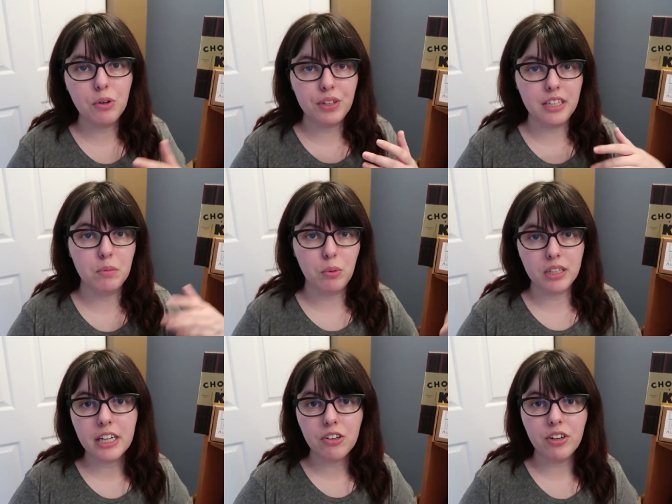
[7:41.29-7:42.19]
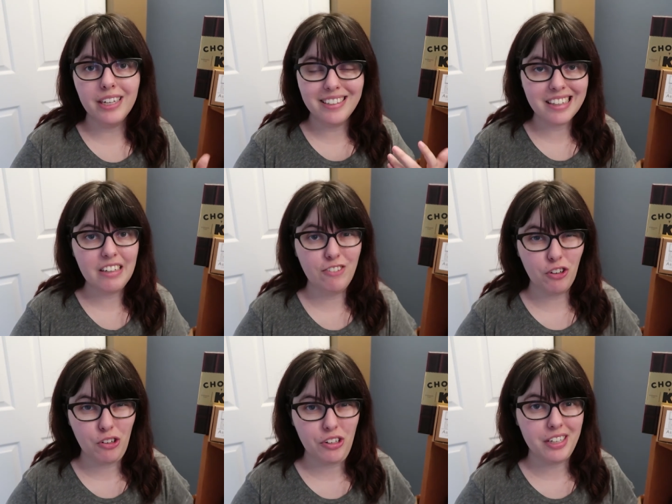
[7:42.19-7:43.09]
know if they did more later. I did leave
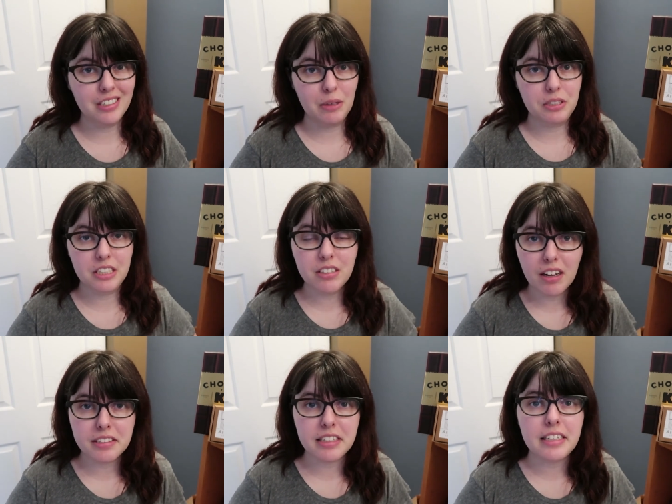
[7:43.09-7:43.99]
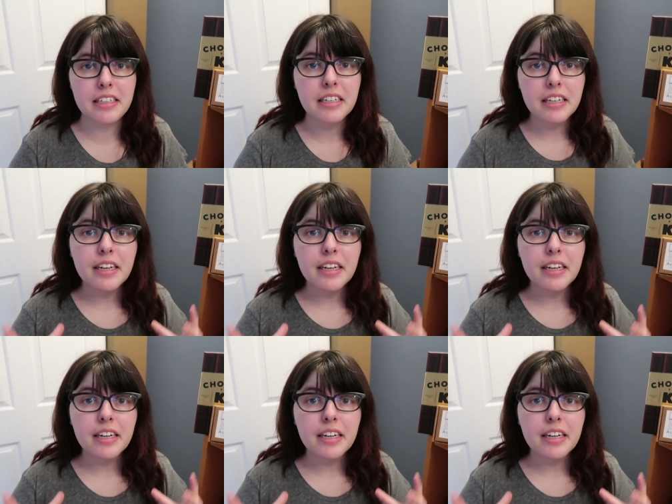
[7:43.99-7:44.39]
early because I was exhausted,